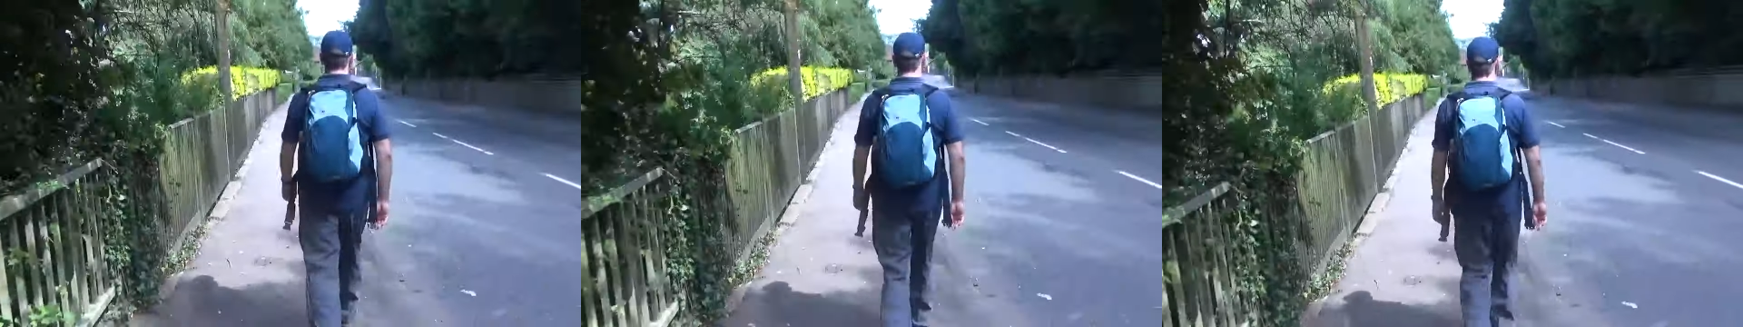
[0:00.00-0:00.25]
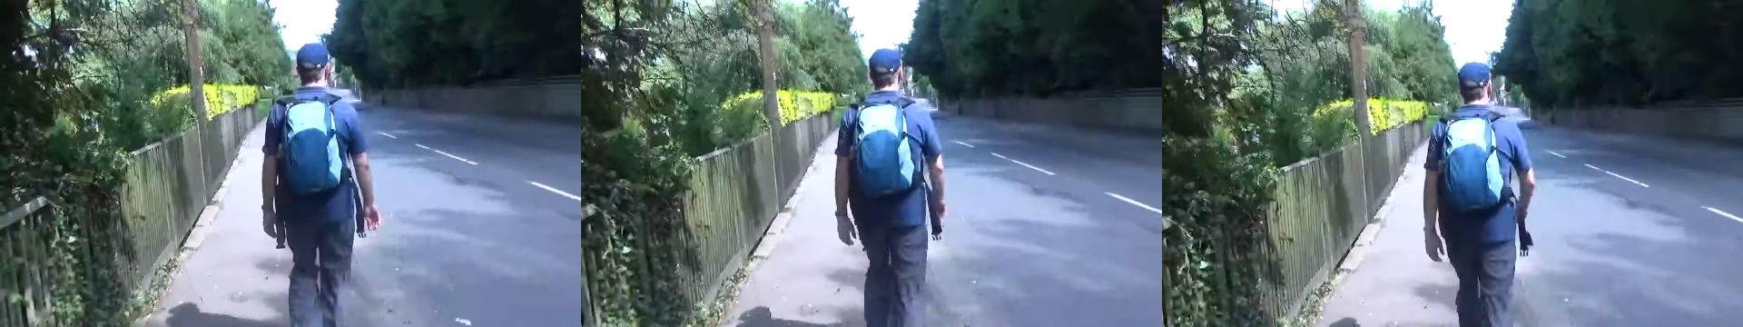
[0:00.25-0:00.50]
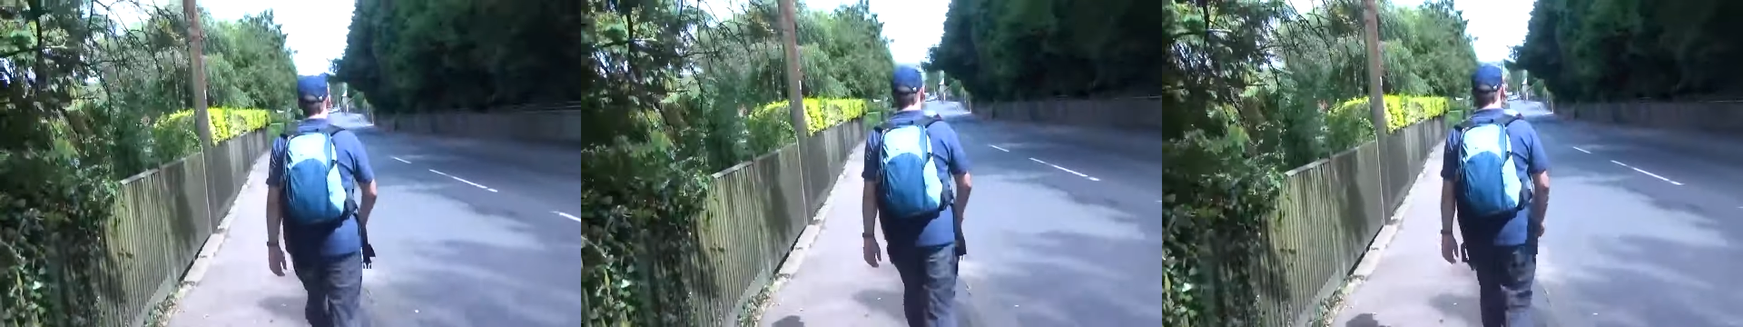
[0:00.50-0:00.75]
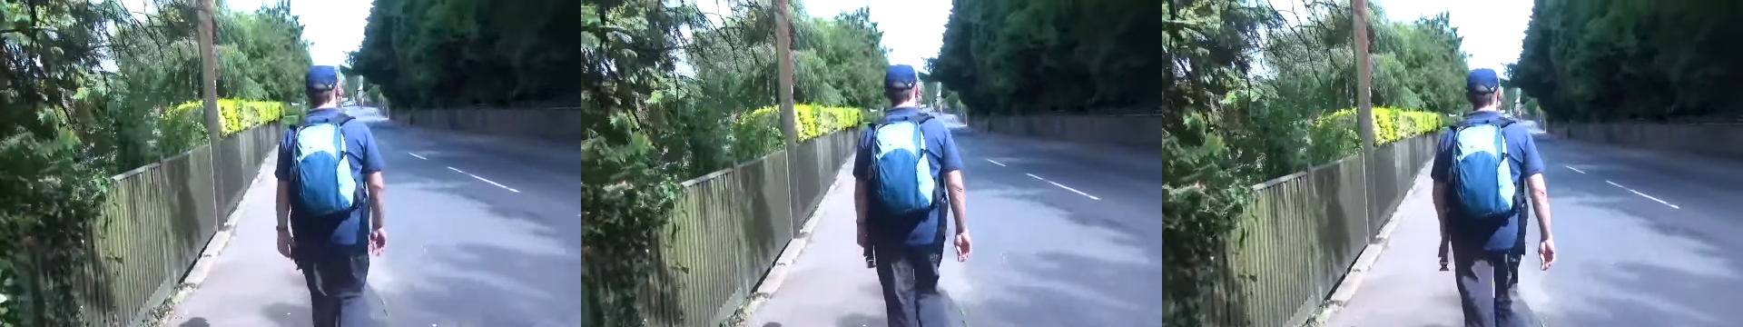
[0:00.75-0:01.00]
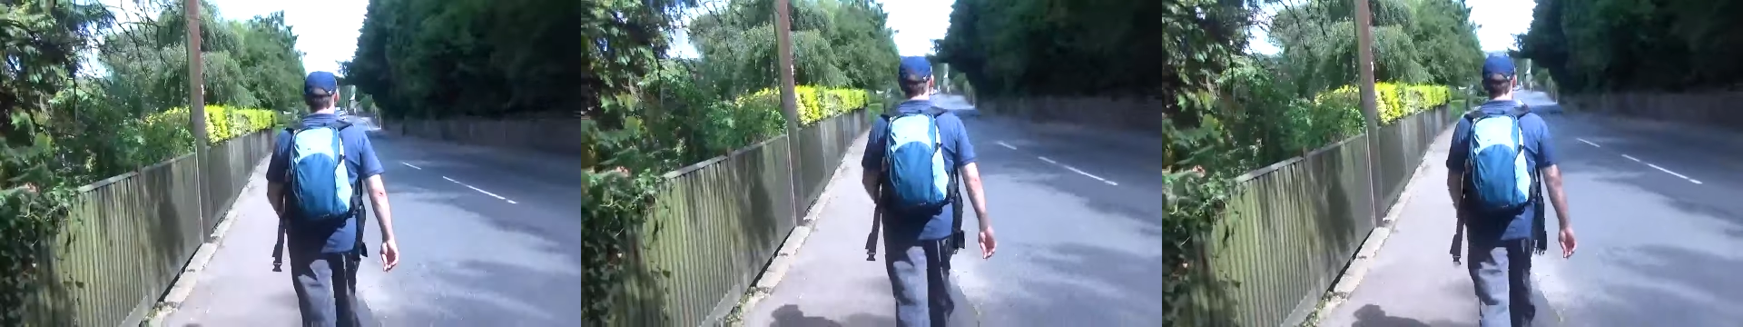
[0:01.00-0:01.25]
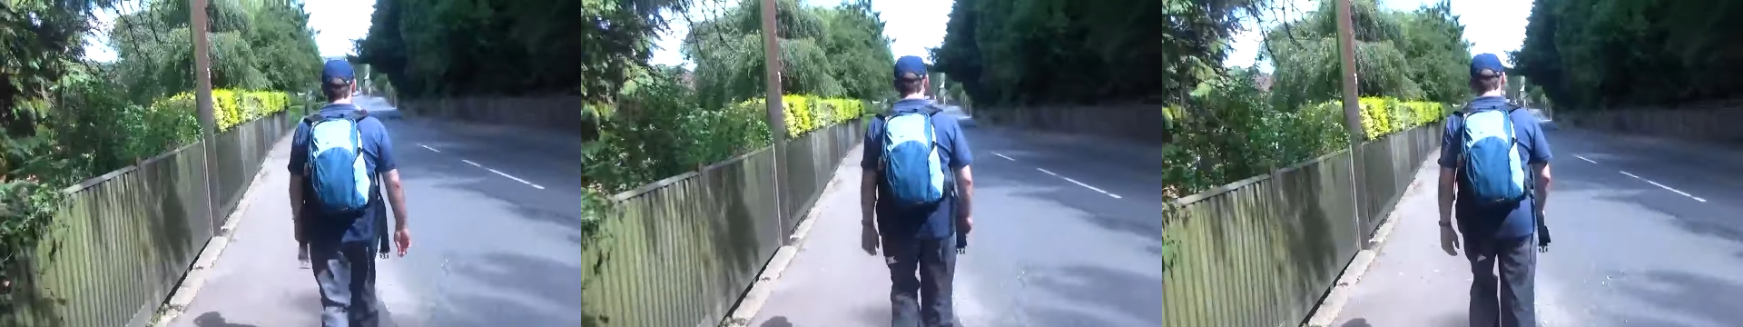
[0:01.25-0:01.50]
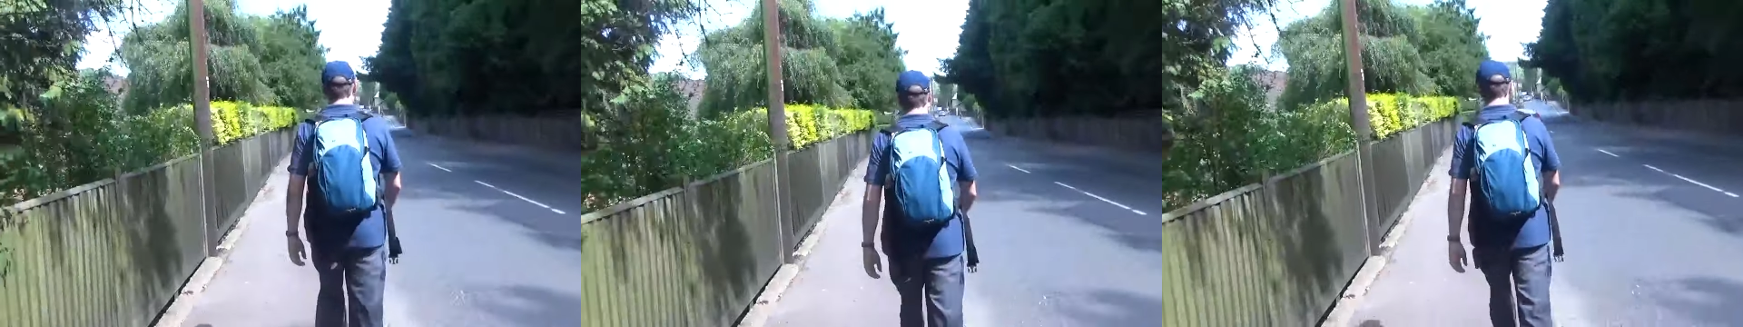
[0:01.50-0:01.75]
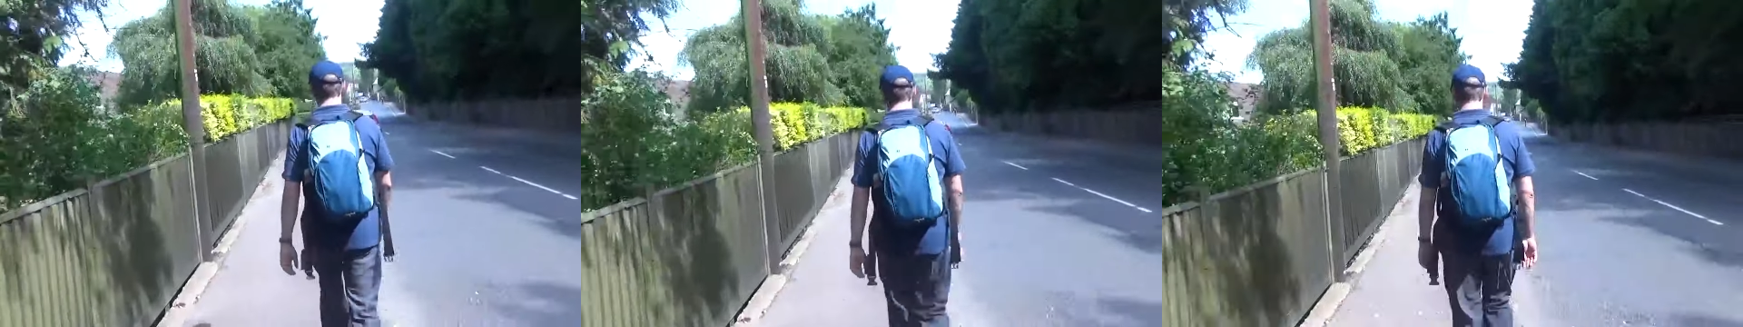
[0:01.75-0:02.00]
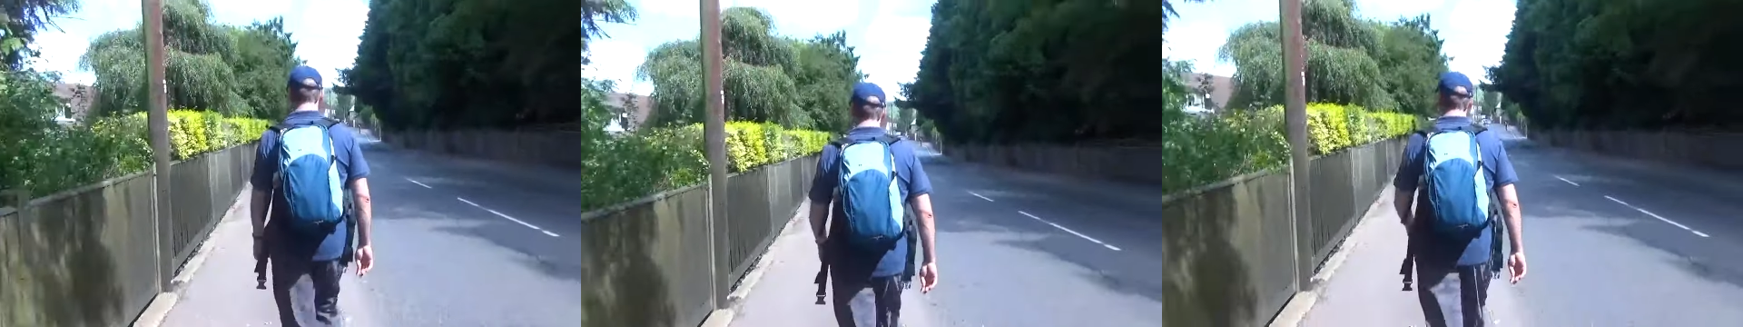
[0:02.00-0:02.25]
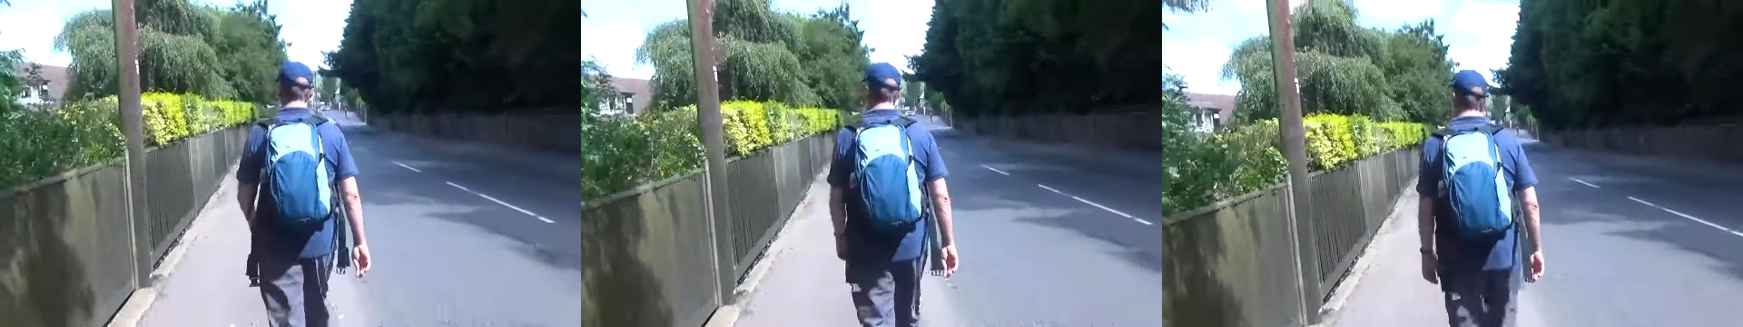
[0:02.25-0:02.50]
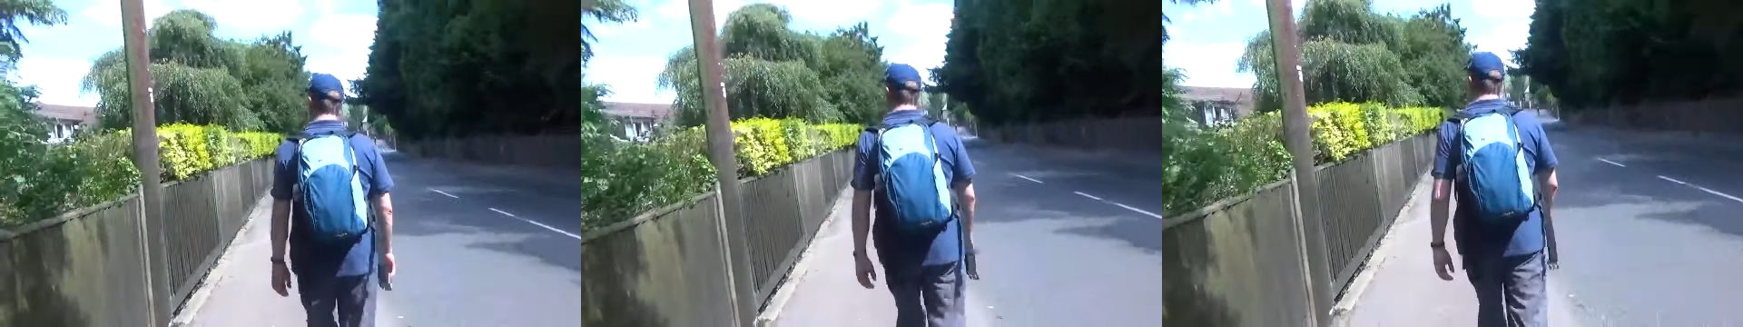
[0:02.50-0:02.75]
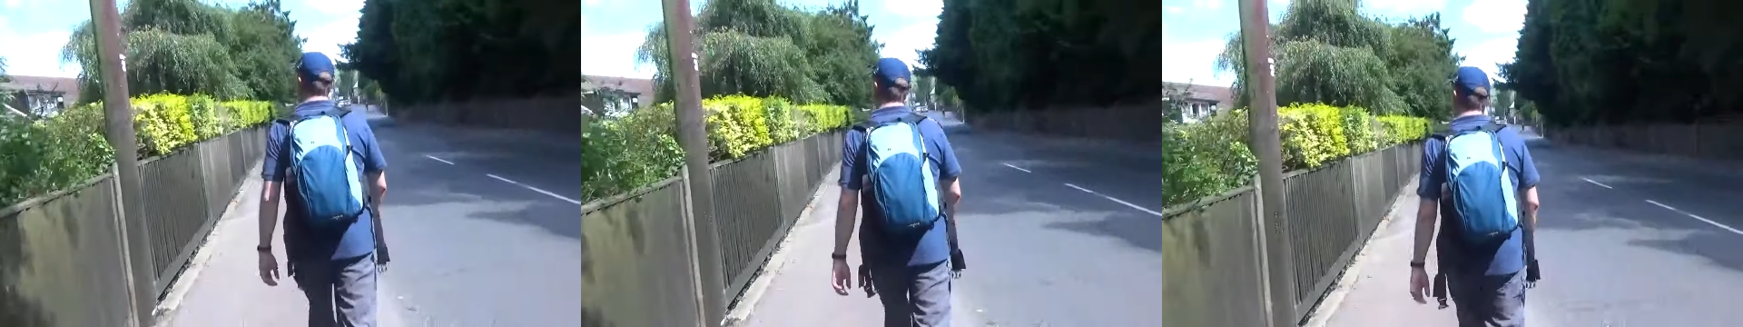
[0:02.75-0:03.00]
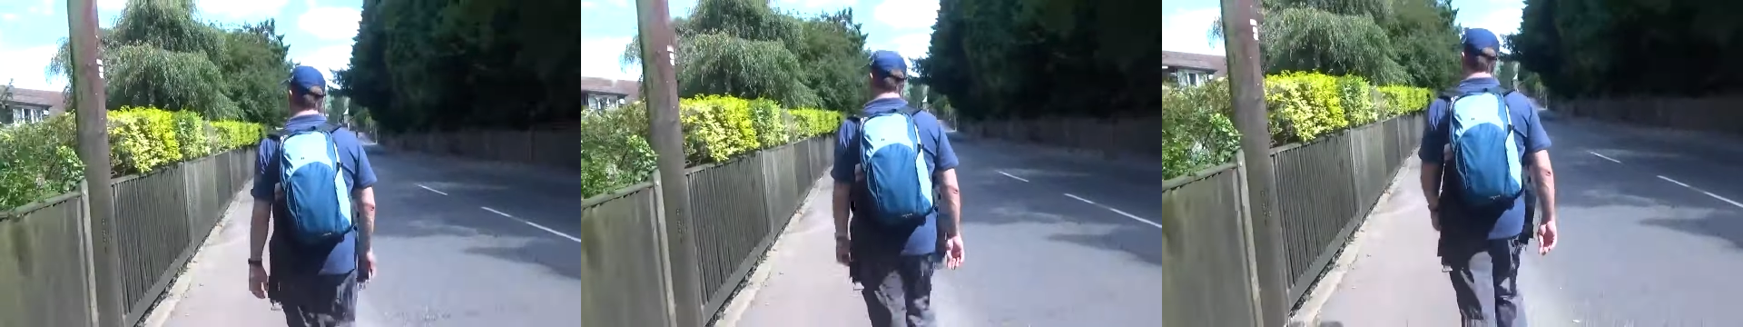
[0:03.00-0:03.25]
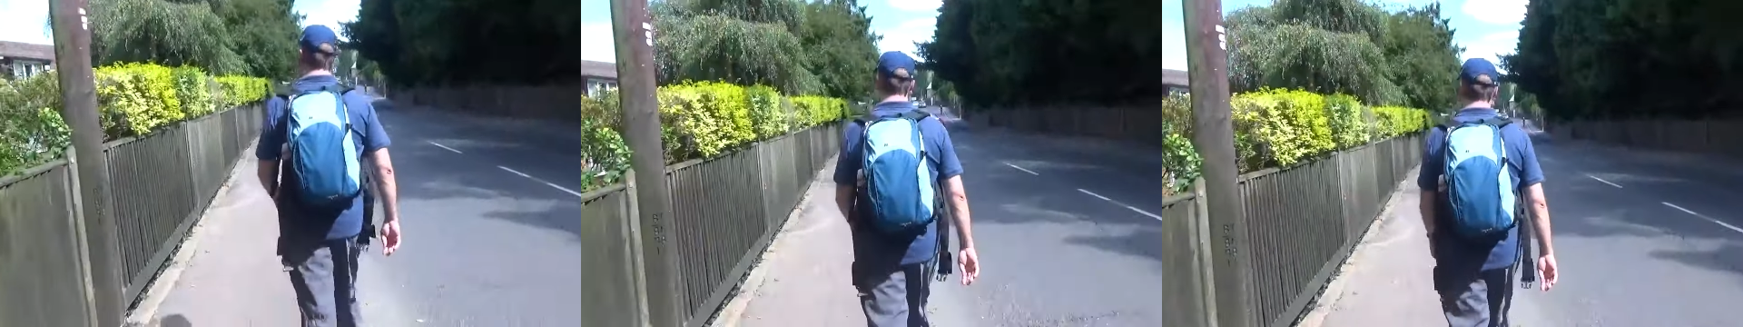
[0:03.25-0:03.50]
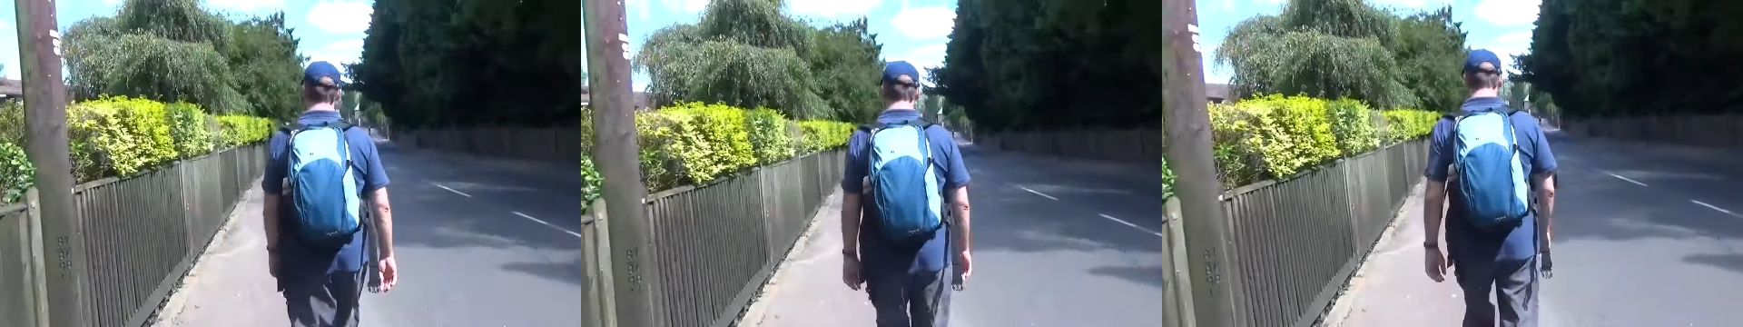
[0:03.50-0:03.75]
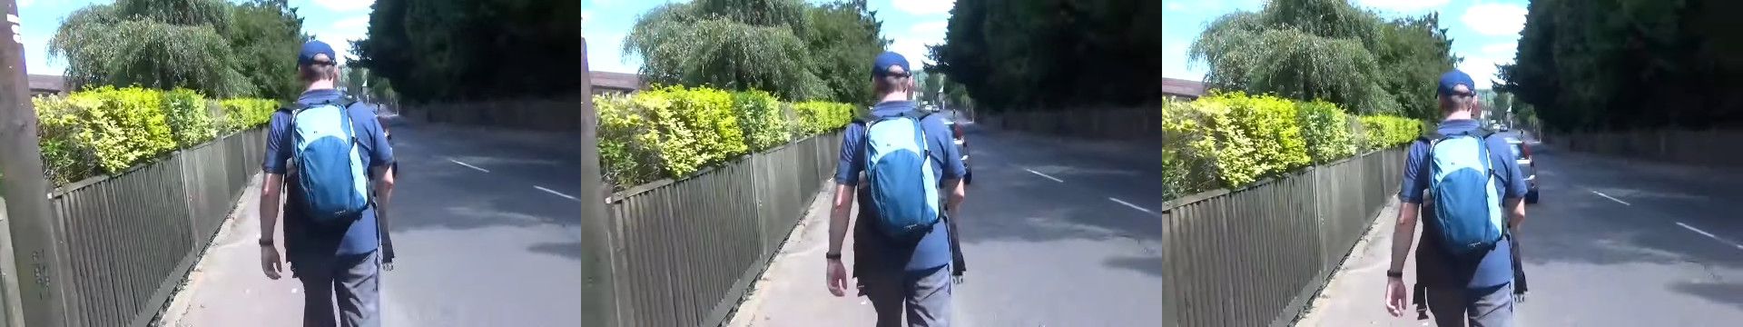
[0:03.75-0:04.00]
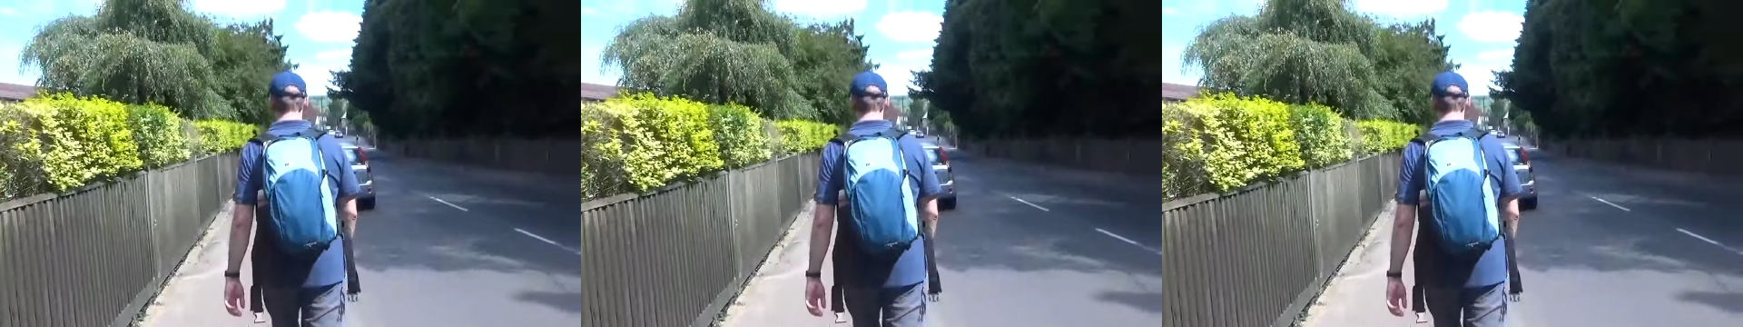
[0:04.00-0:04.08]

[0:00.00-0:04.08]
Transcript: (no speaker visible)